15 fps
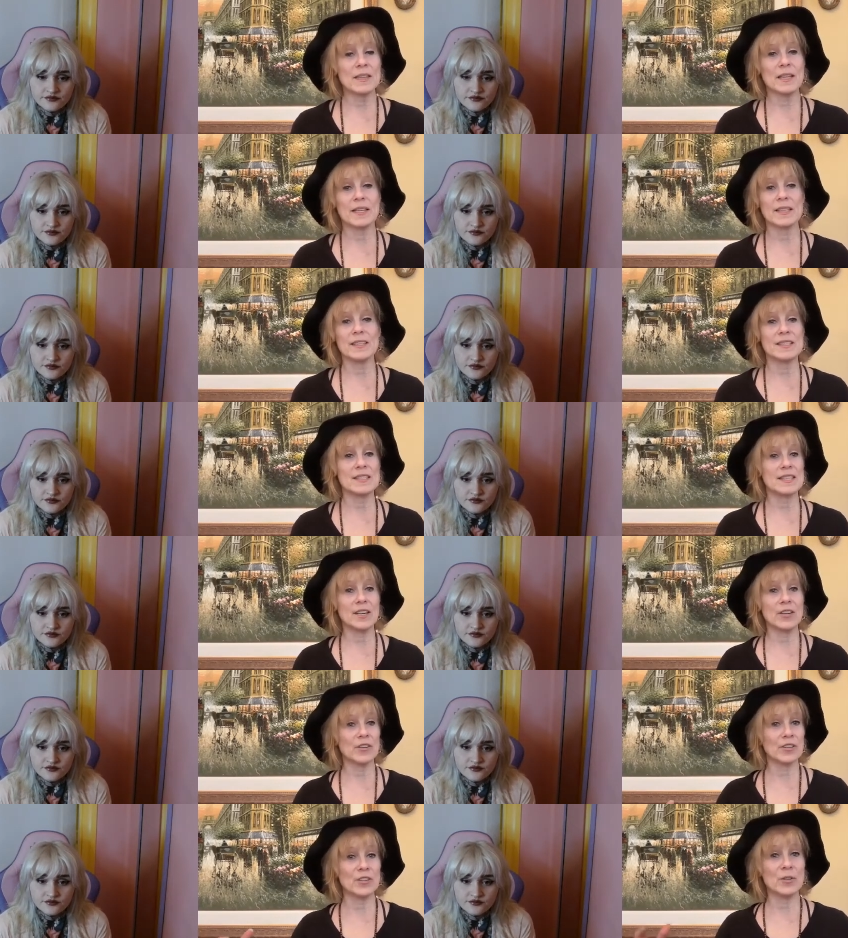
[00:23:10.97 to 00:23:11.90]
Speaker 1: Like, let's say
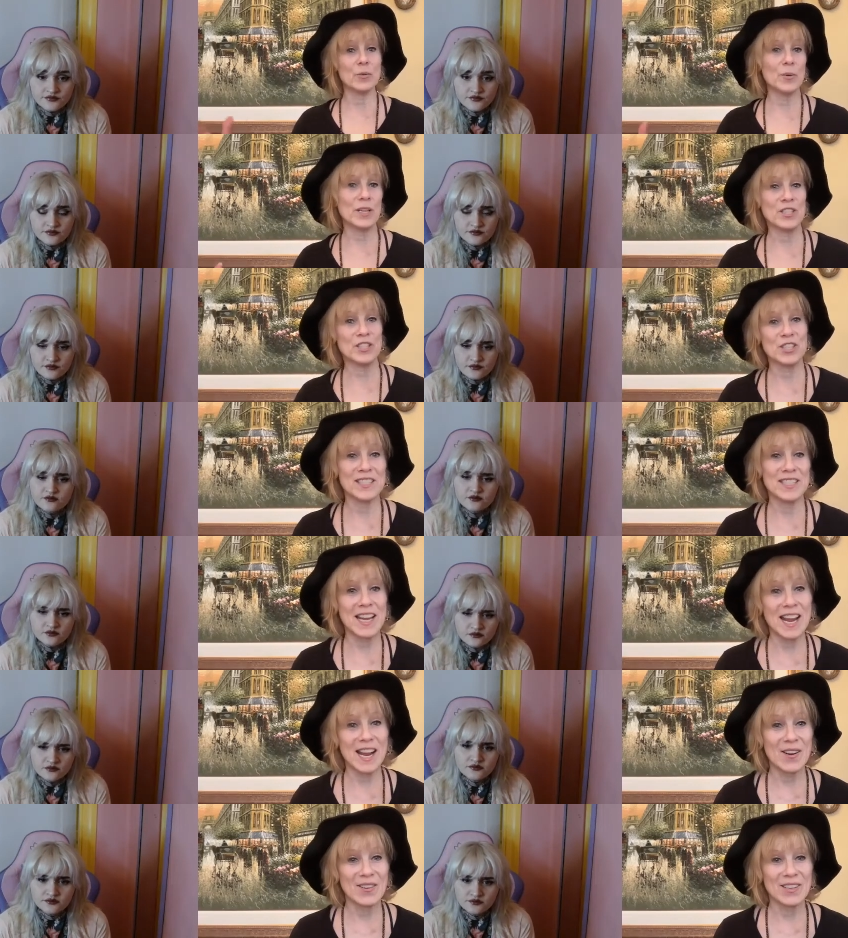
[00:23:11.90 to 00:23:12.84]
you're a new witch in
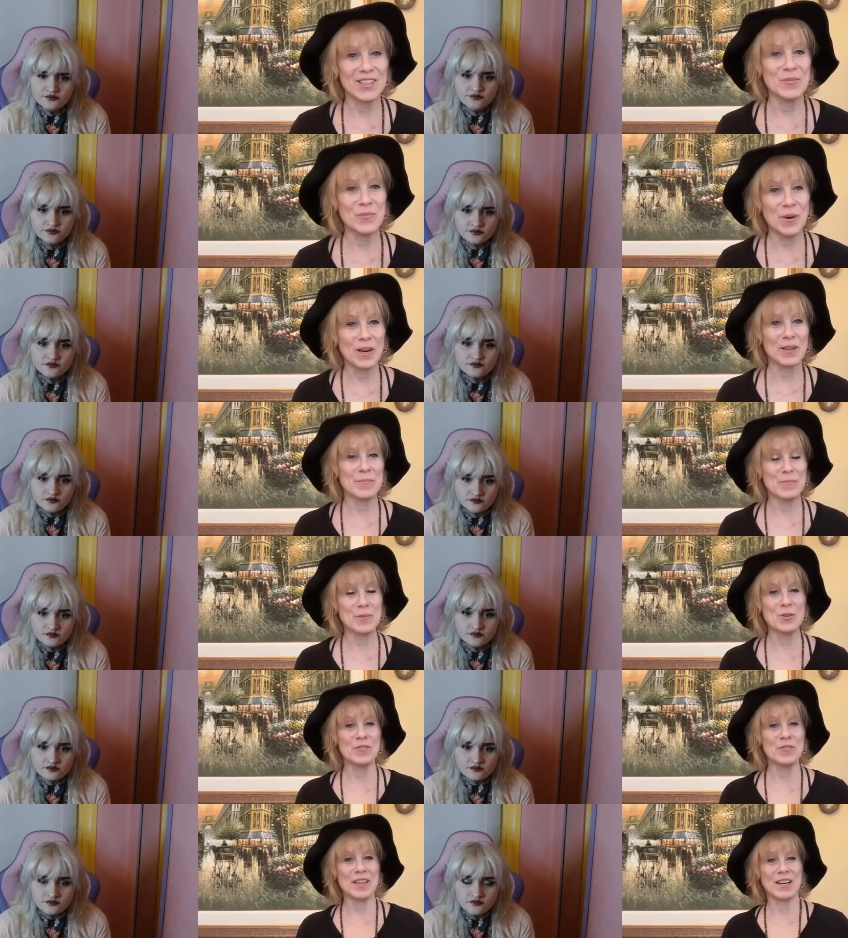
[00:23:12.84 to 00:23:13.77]
town and you want to
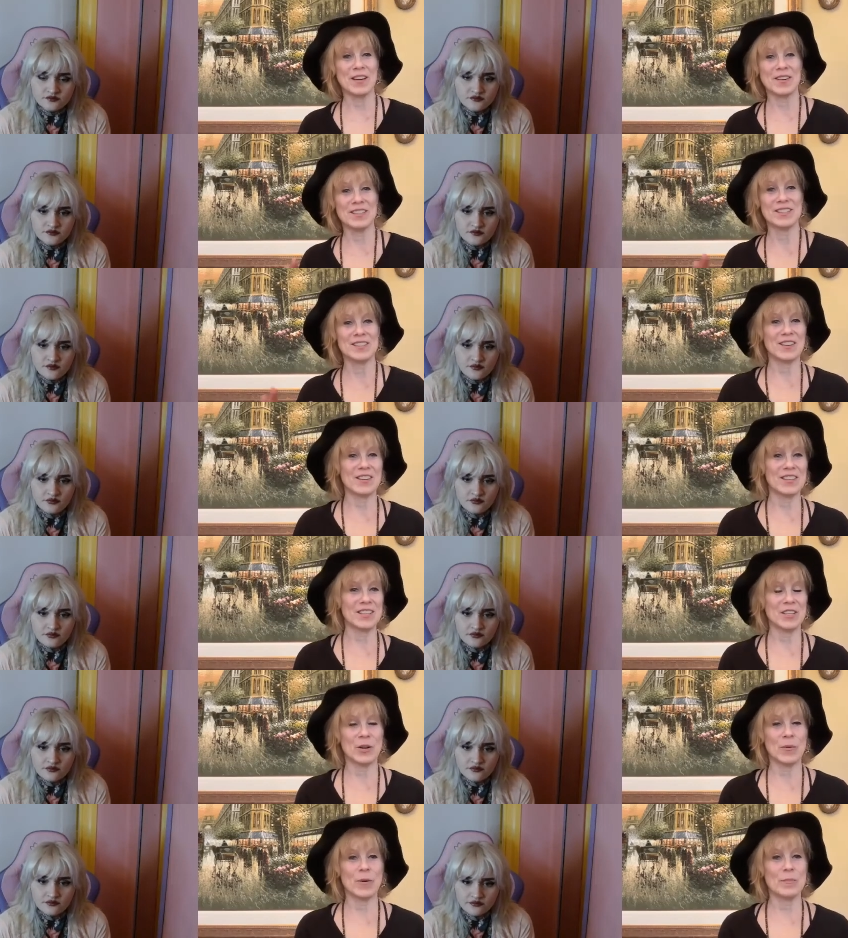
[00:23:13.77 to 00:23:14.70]
move there and start,
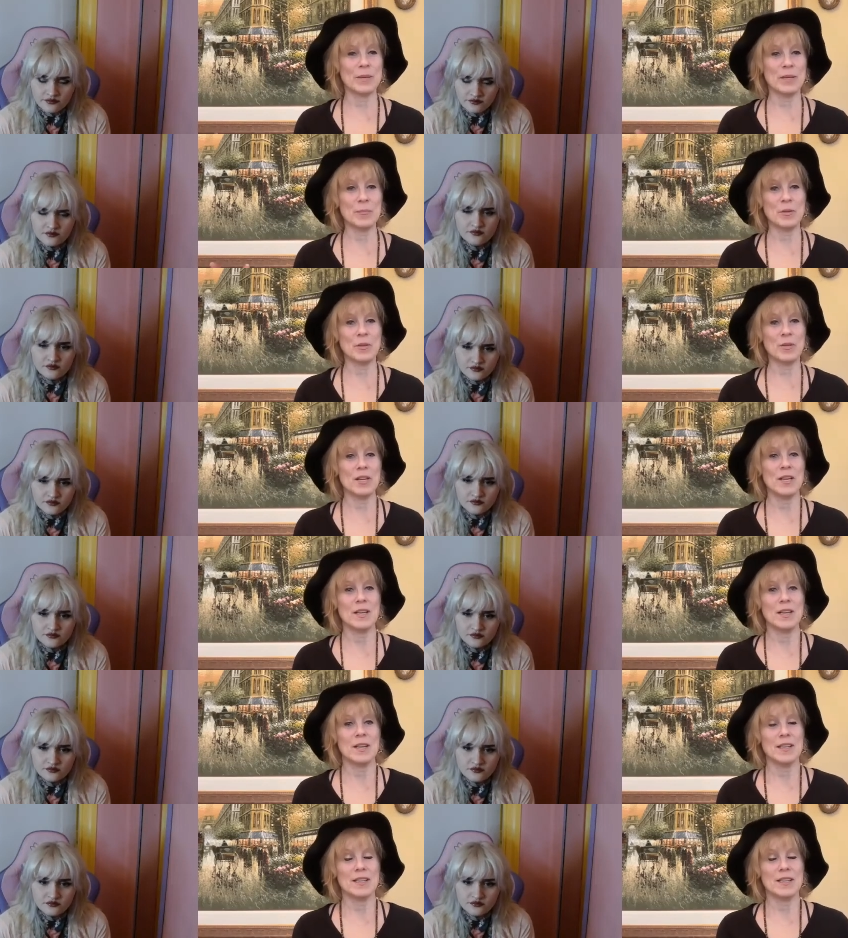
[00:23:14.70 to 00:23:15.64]
you know, are people
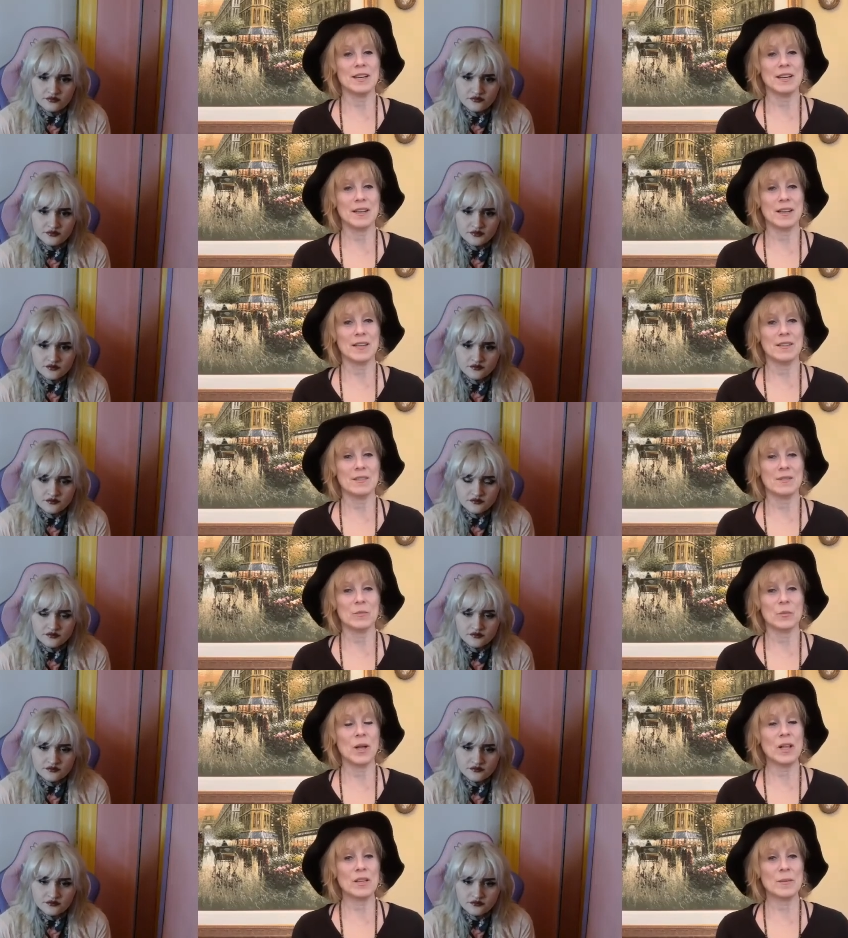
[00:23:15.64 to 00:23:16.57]
uh,
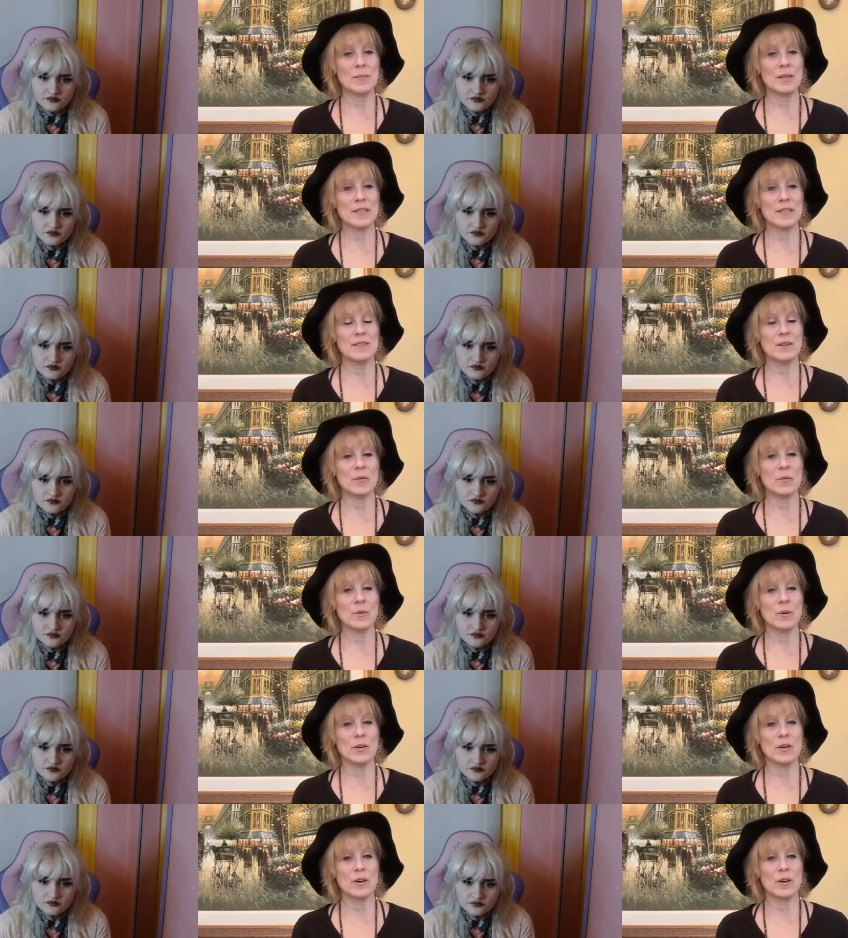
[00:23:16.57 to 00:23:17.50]
welcoming
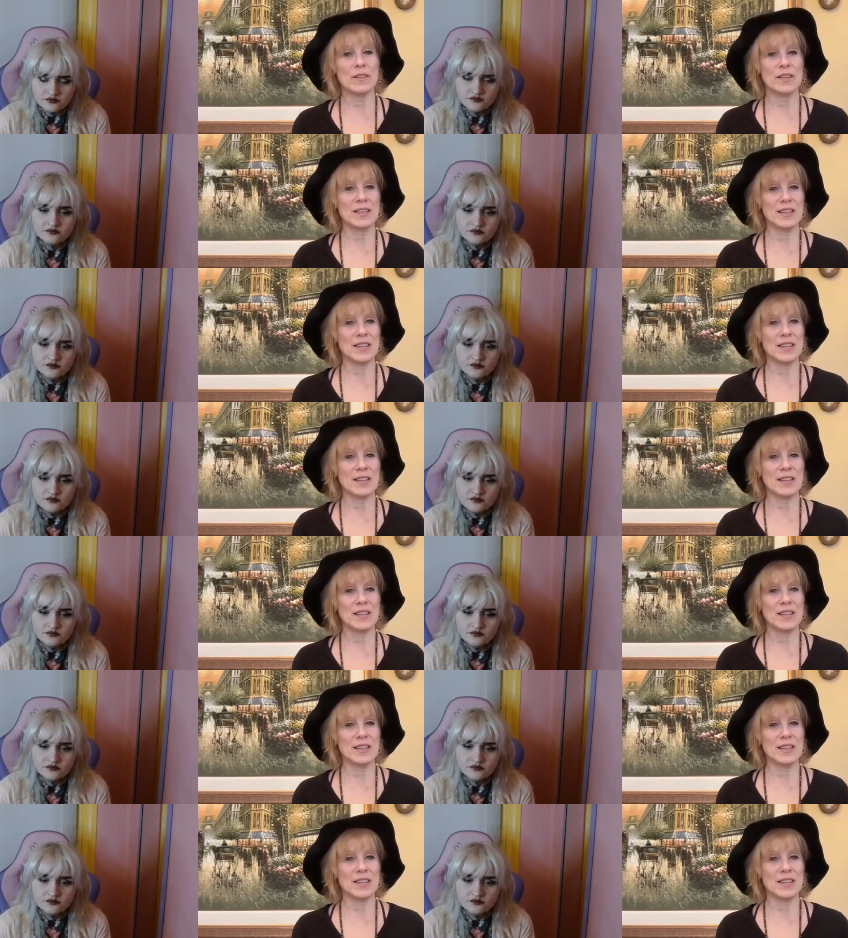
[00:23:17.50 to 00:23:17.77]
or are they